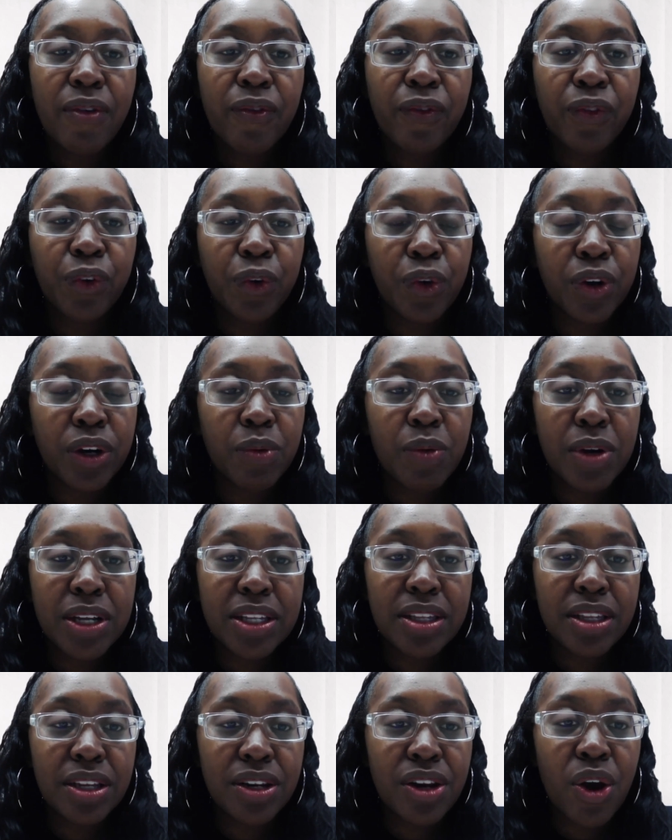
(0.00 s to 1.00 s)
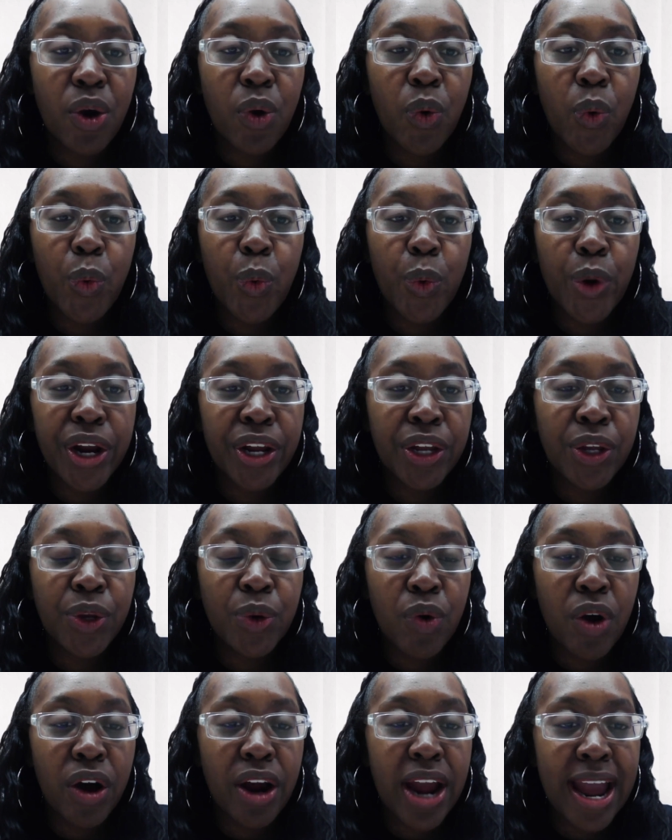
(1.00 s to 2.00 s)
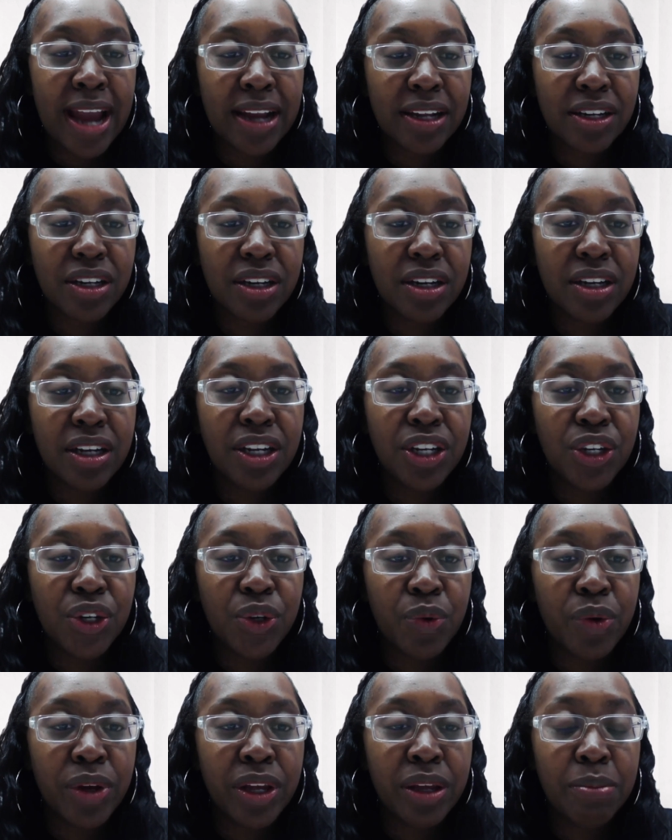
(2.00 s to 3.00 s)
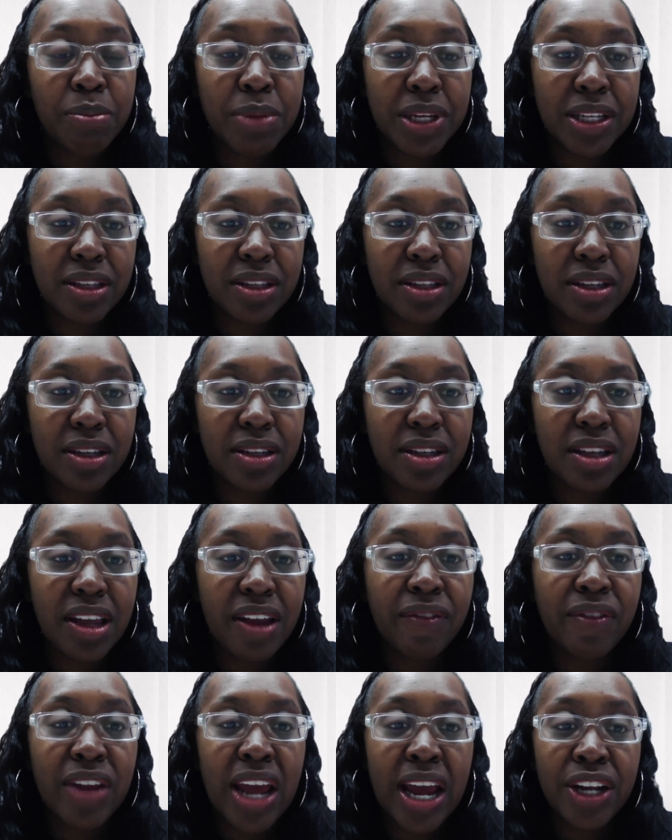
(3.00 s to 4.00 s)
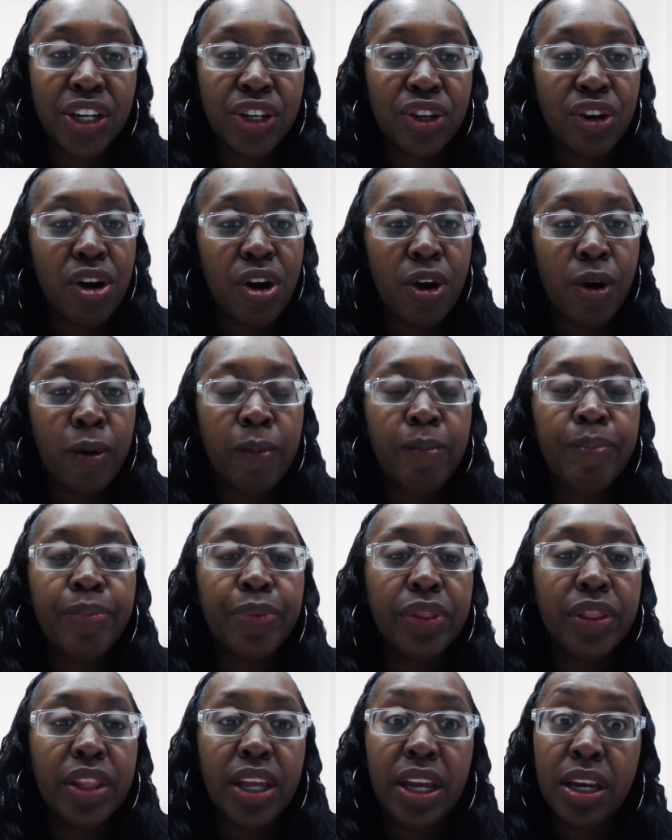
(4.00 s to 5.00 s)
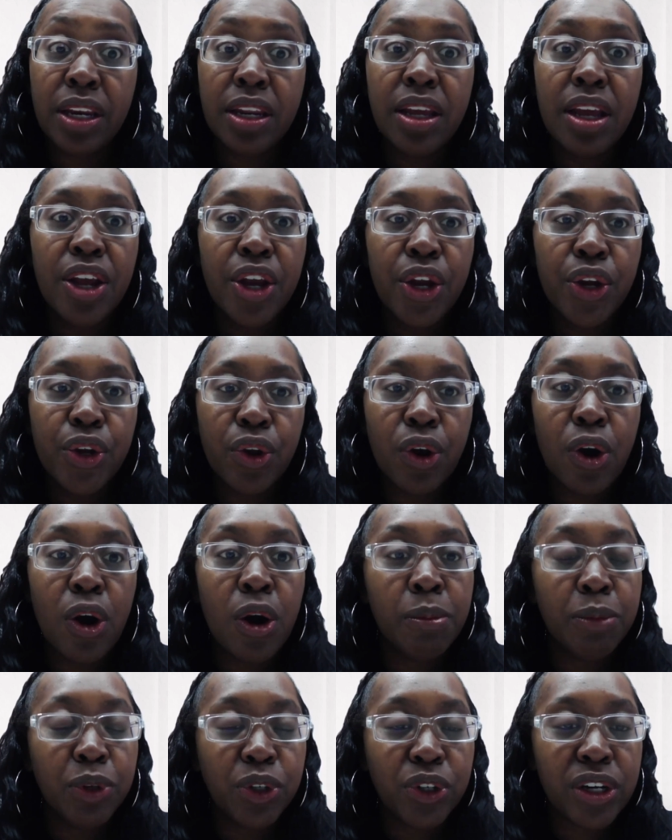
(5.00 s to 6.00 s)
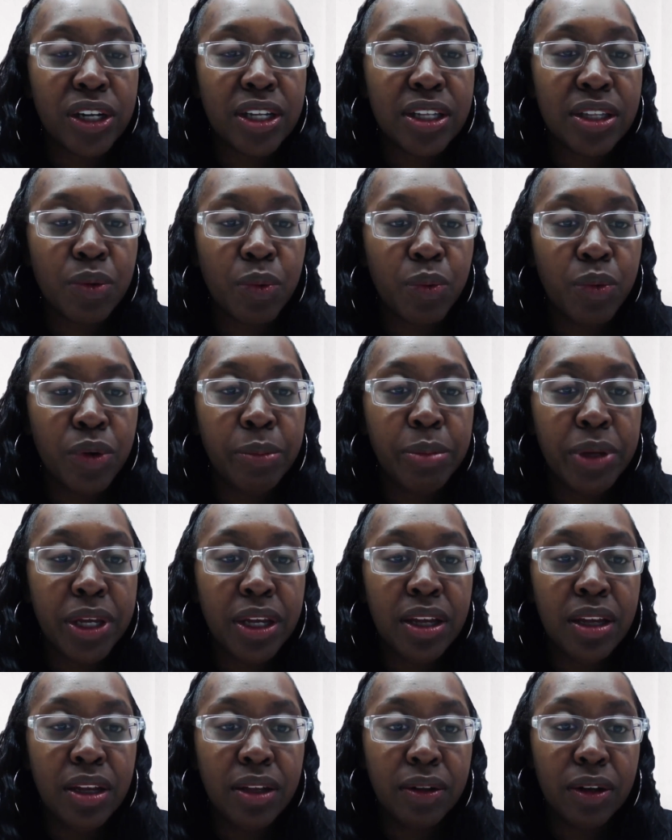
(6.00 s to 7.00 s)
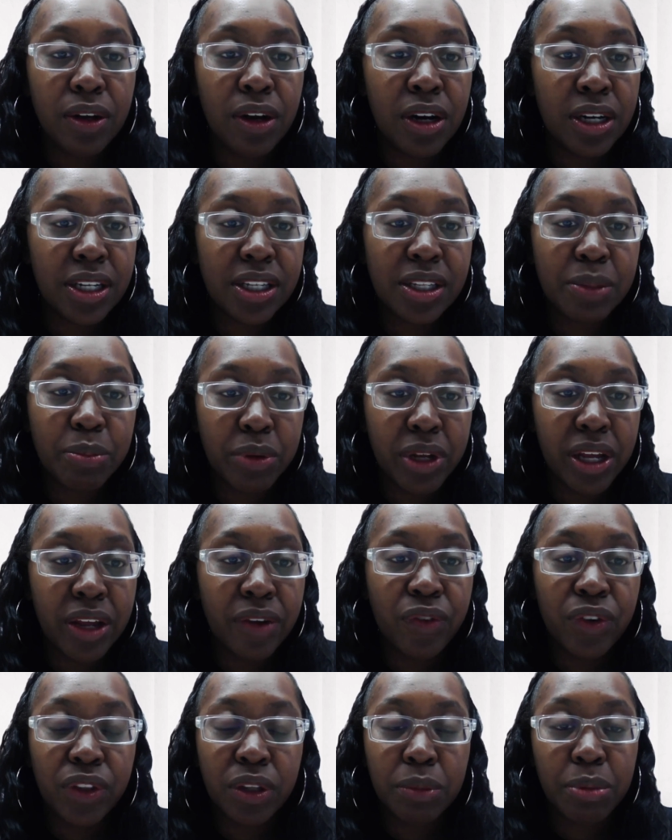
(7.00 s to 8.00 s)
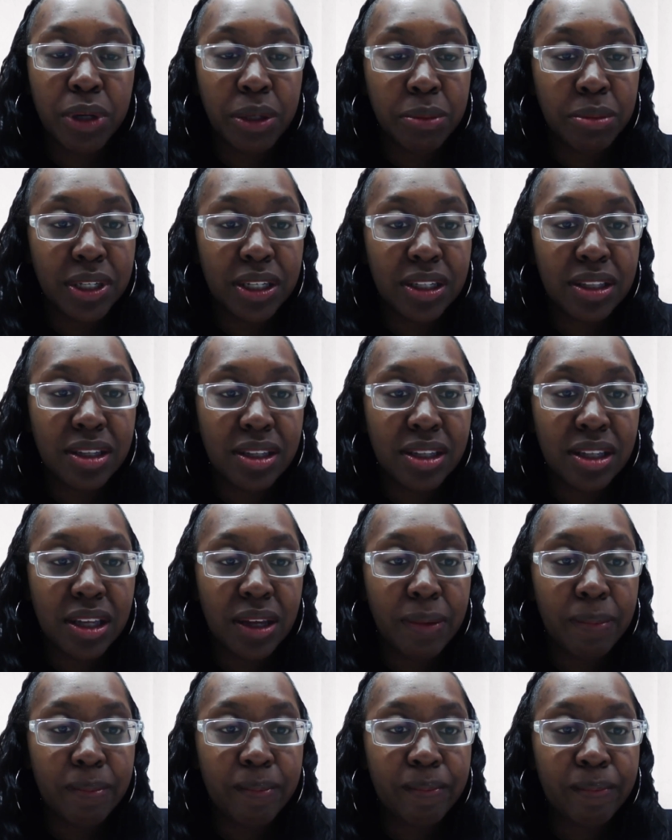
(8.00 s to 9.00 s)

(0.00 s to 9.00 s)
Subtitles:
Florida wants to know where you are actually doing business. If that is your home, then your home address will be on display for the public to see.